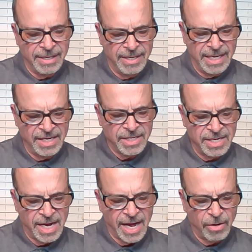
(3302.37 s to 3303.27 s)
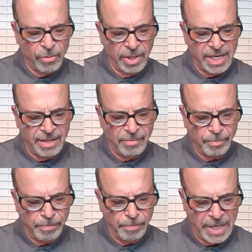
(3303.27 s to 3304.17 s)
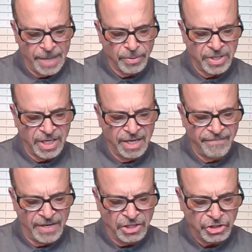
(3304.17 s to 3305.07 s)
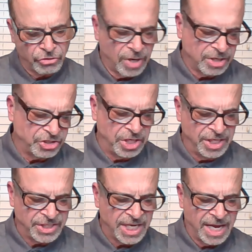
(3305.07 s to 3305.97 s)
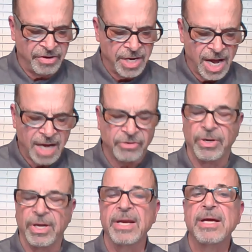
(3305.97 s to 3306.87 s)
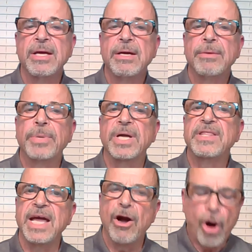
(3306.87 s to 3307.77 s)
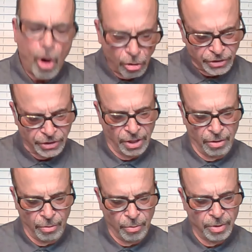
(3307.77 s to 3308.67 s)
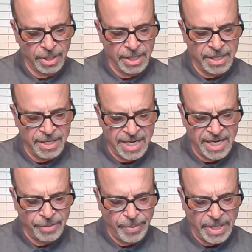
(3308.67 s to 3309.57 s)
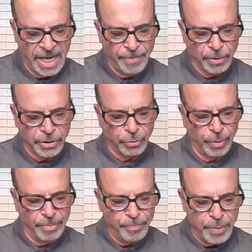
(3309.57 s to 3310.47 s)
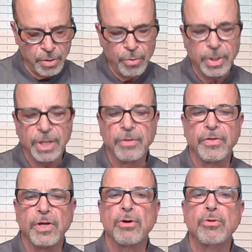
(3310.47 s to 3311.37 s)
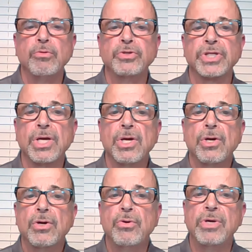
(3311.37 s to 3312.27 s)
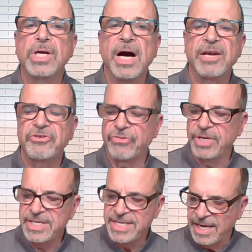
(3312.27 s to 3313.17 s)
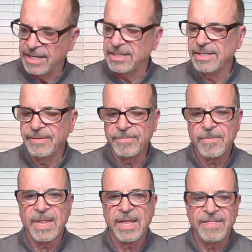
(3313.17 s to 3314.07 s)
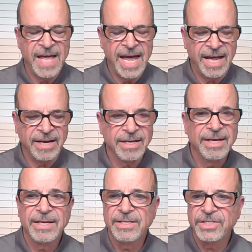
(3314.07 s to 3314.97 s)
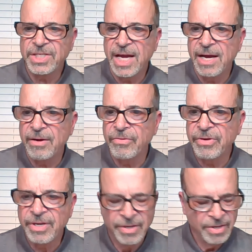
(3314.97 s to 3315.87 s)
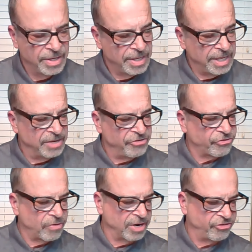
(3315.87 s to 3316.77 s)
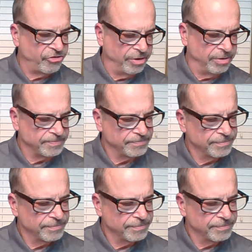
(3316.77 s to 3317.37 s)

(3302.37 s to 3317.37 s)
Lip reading: need to not only be able to give instruction in sound doctrine, but they also need to be able to rebuke those who contradict that sound instruction.